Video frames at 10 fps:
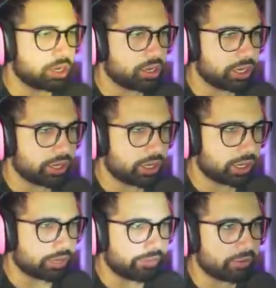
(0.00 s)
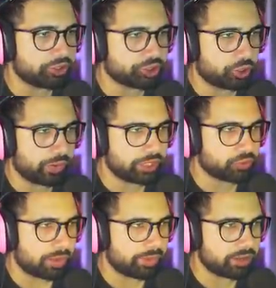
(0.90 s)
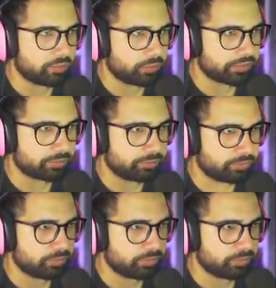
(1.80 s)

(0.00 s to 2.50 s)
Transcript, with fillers: You need a, a very short range weapon with some...